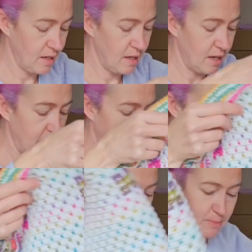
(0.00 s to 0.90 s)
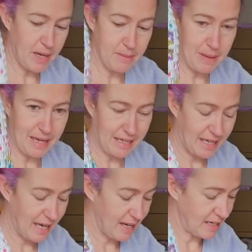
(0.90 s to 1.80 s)
Flutterby
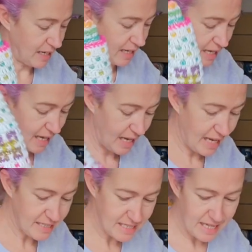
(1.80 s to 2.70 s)
blanket. It